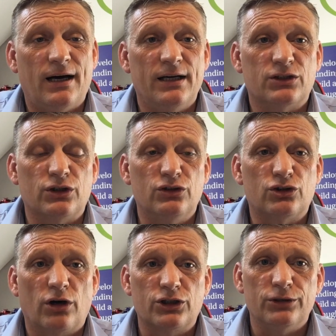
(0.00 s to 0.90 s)
is
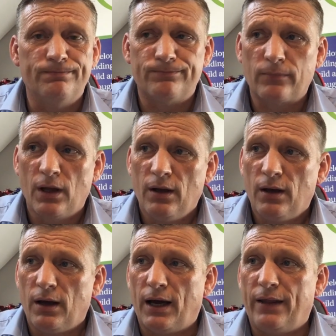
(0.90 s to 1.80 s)
construction.
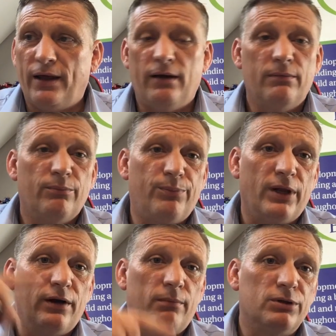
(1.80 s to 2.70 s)
And then
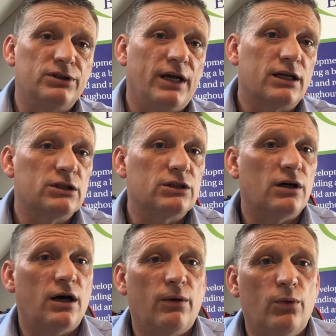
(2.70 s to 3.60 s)
pillar number 6
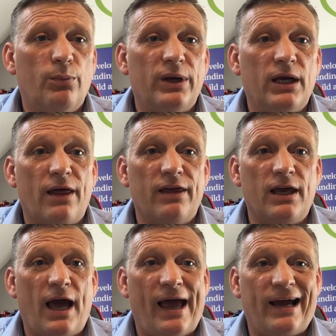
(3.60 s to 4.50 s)
will be
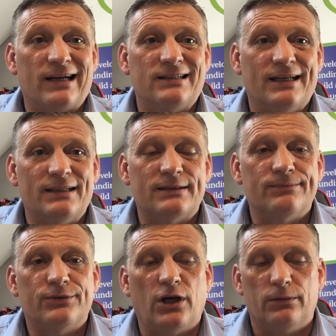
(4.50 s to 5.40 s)
the exit.
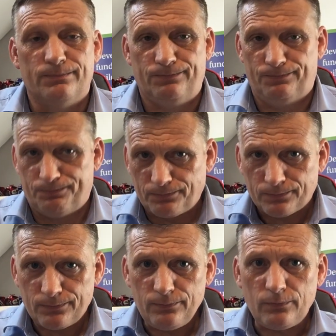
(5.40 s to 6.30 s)
So
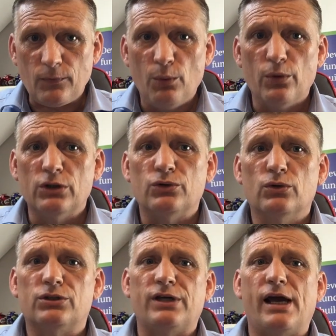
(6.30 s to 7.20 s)
we want to
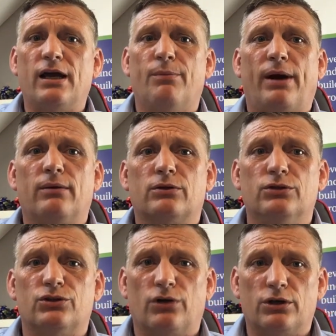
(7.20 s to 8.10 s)
talk today about
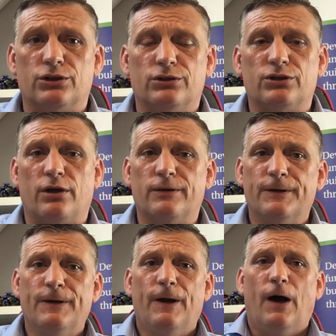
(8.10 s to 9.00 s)
construction. So
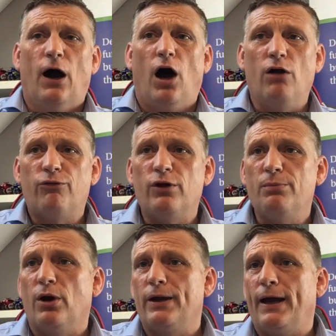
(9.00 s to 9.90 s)
hopefully
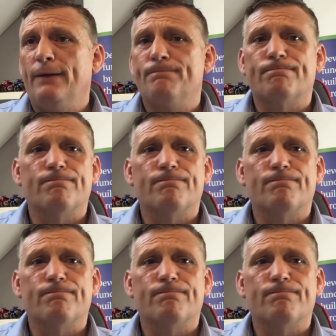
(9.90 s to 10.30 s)
by now